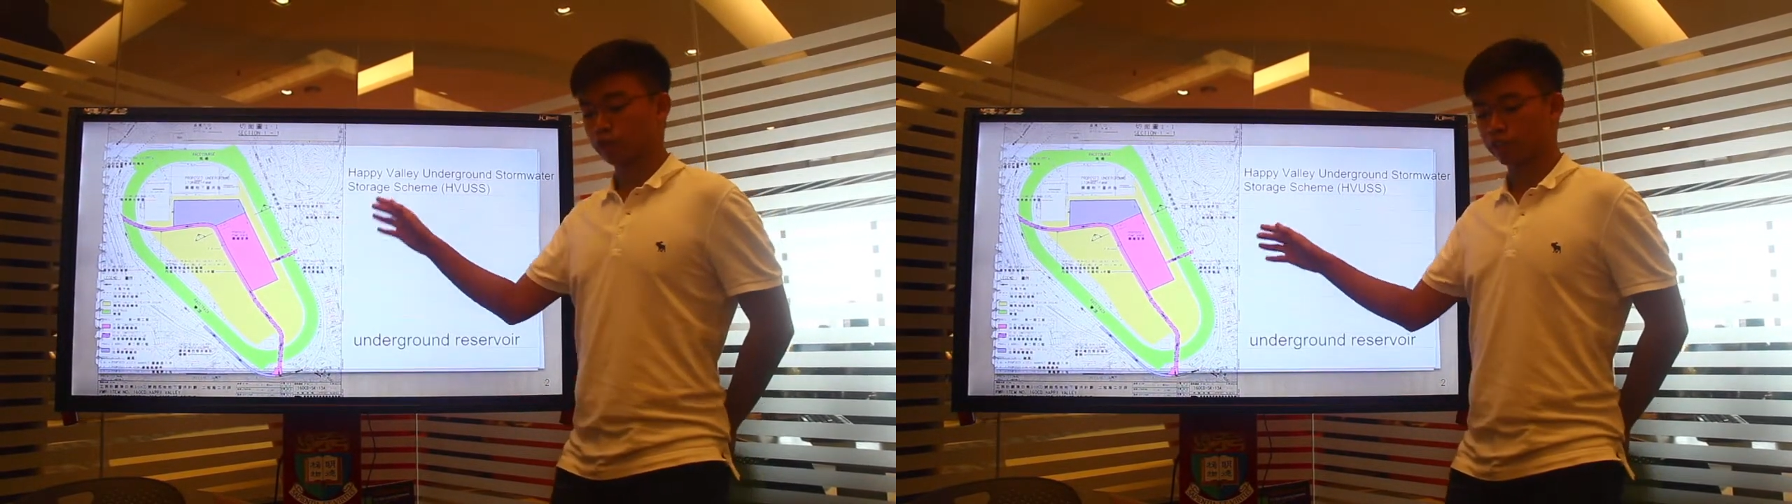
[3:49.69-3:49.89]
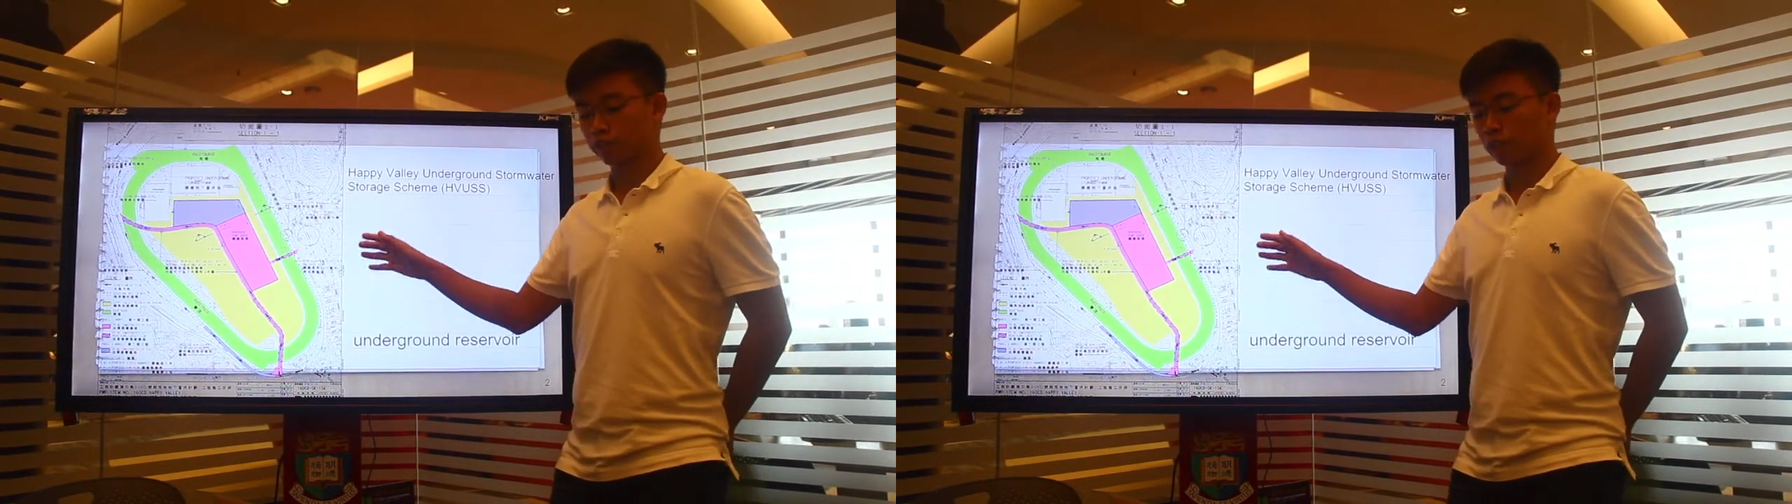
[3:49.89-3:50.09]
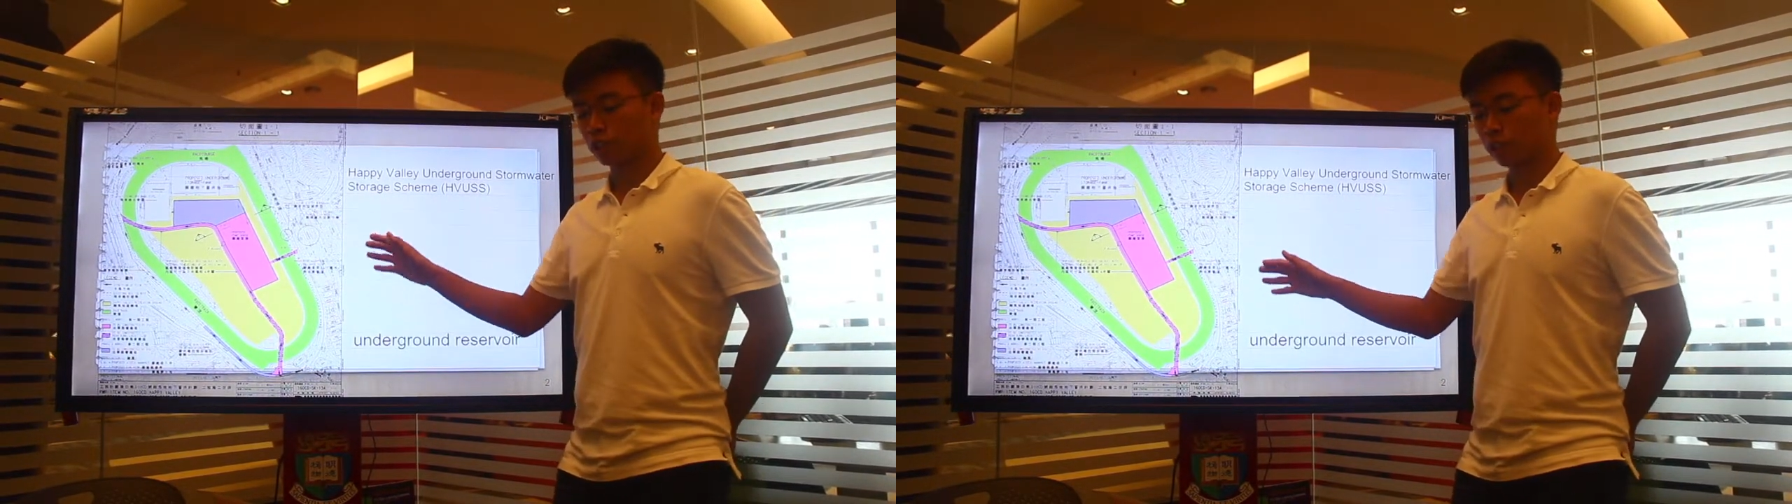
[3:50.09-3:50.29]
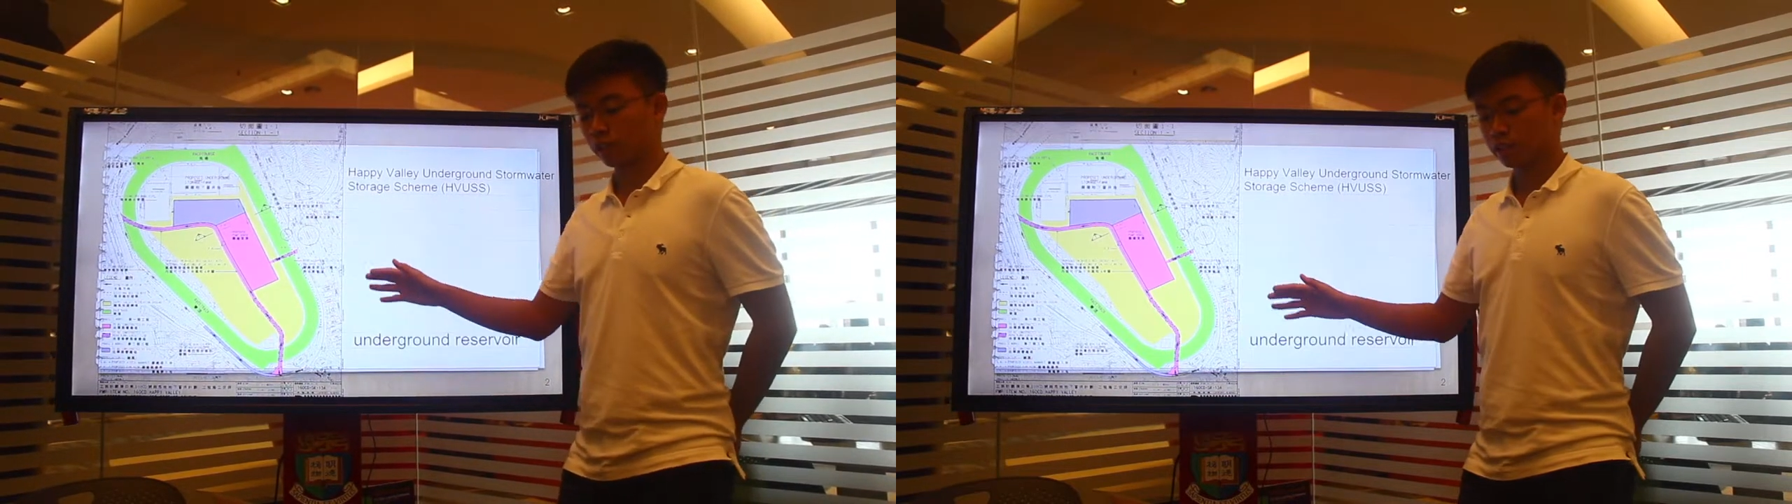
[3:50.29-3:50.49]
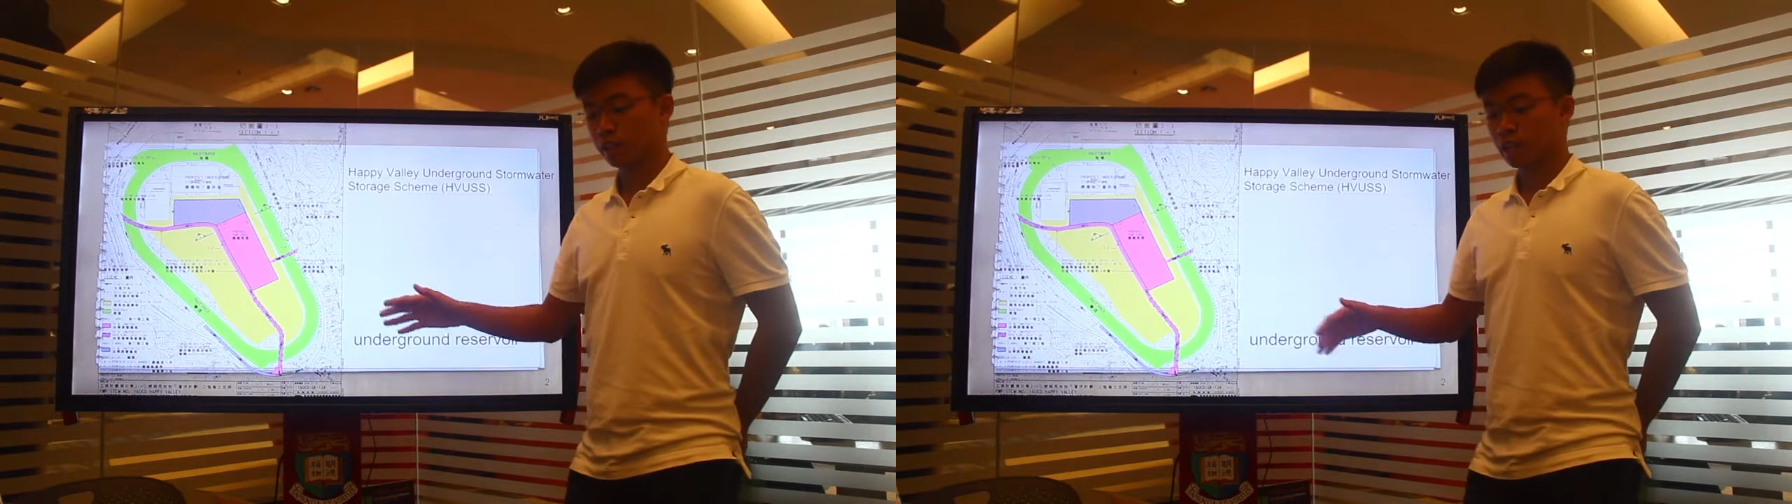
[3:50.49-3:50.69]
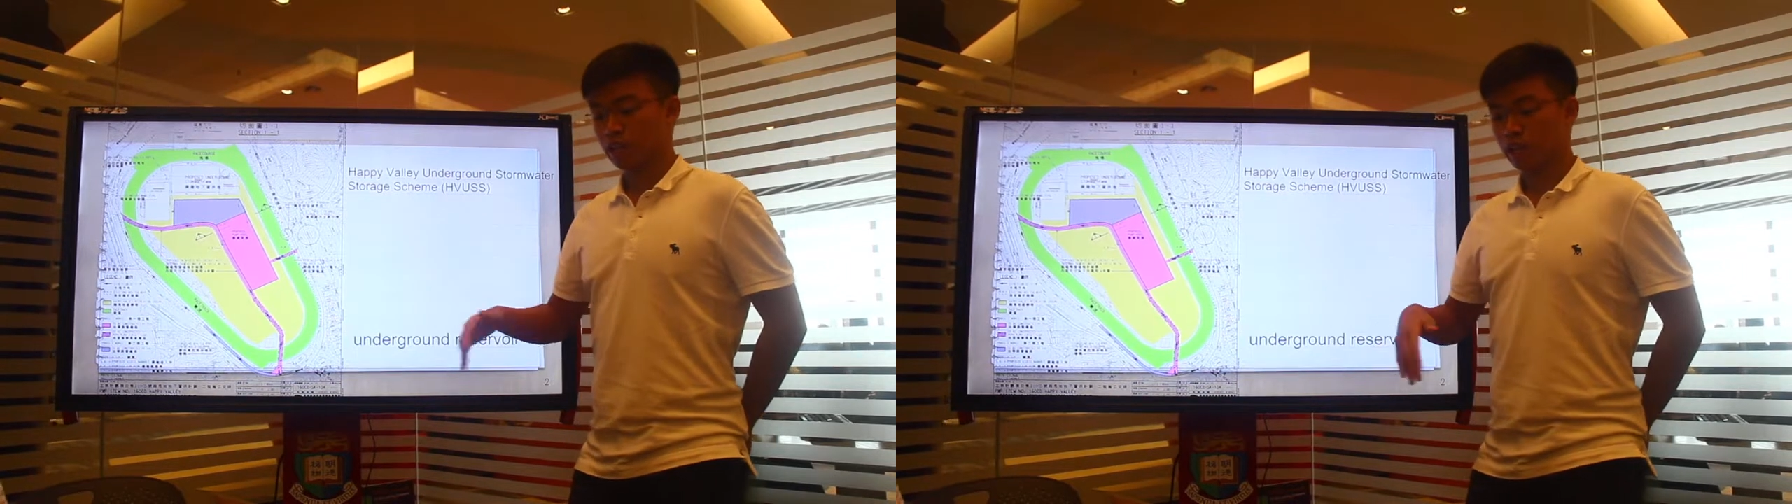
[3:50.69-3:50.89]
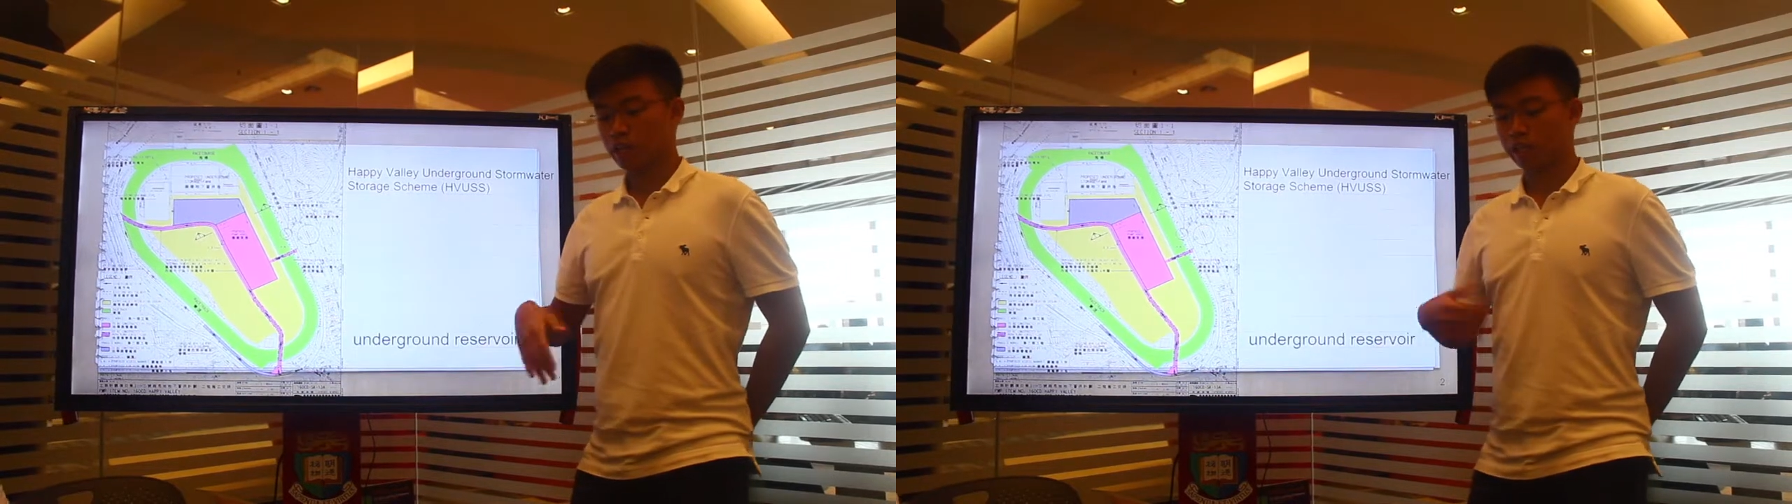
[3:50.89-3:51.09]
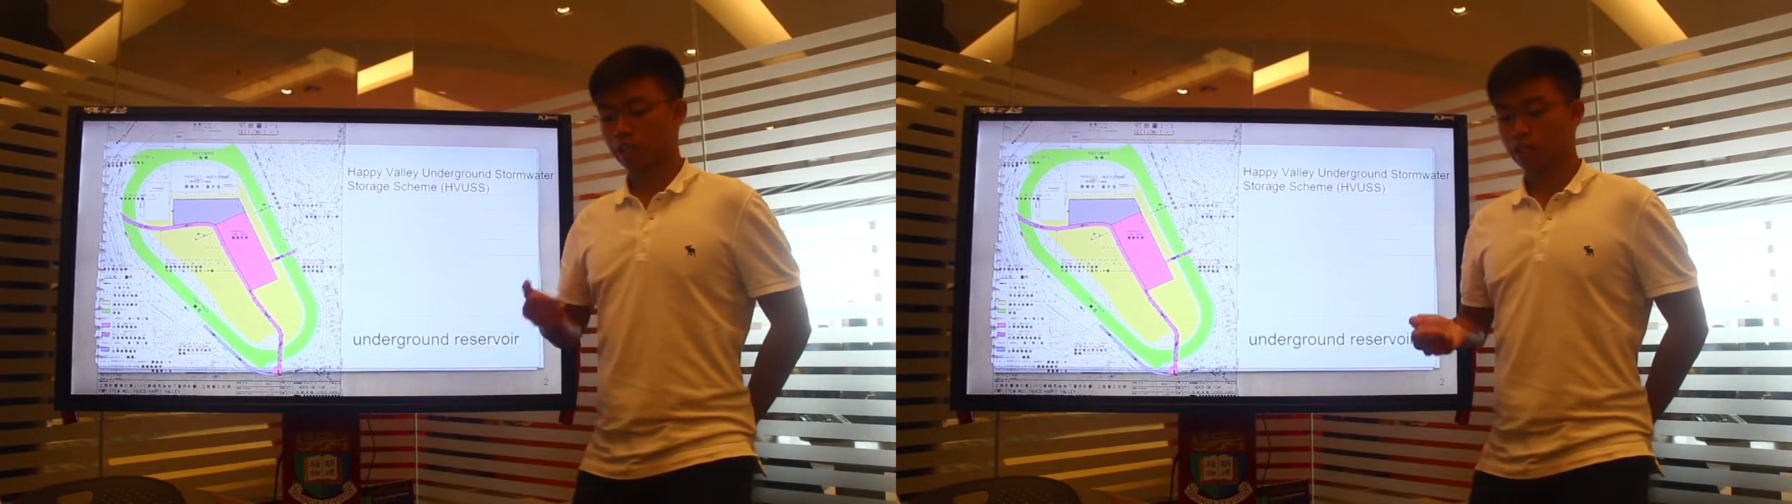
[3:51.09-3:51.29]
this project,
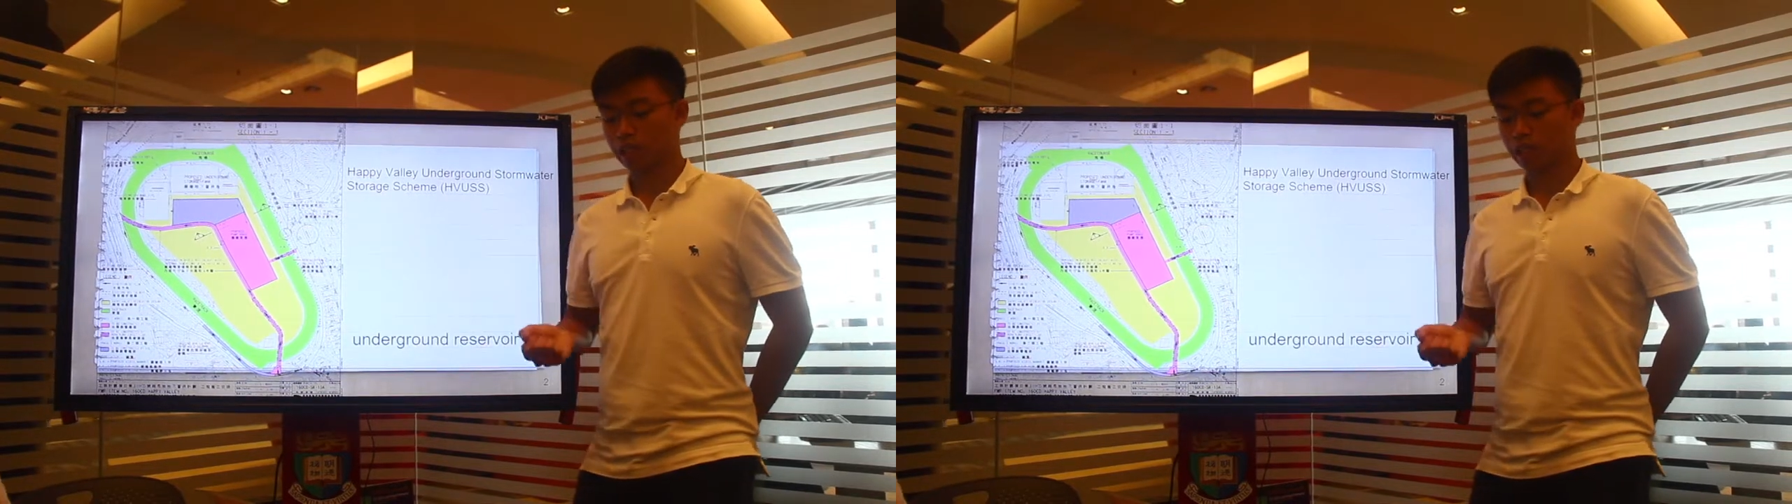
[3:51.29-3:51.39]
and